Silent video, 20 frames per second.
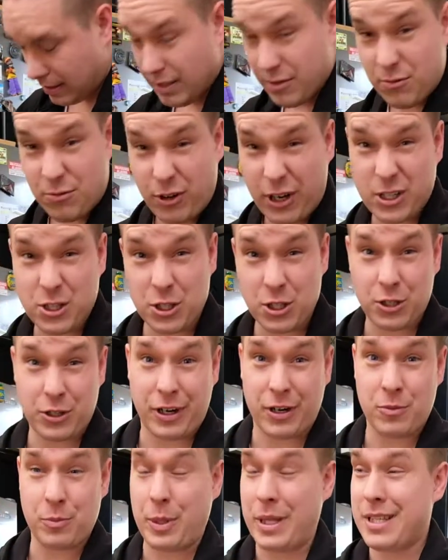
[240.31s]
Freshly
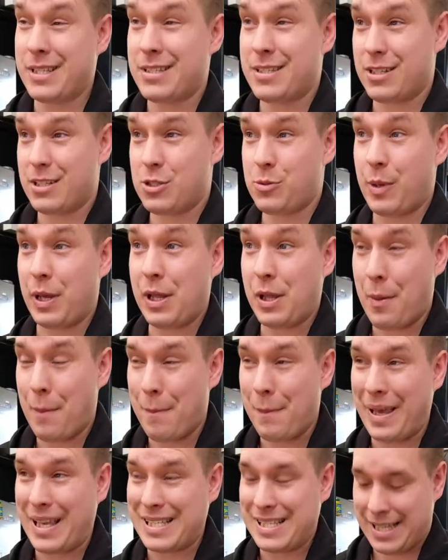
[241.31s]
ground beans smell
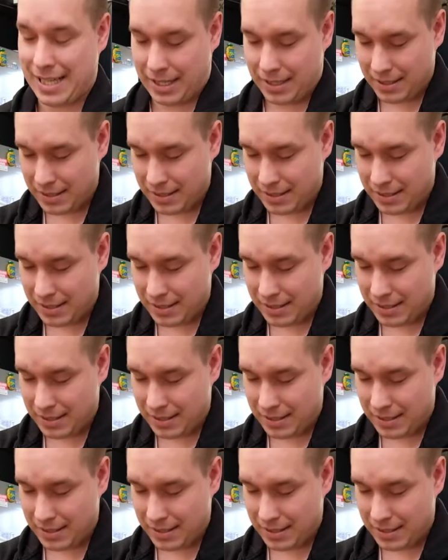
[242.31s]
amazing.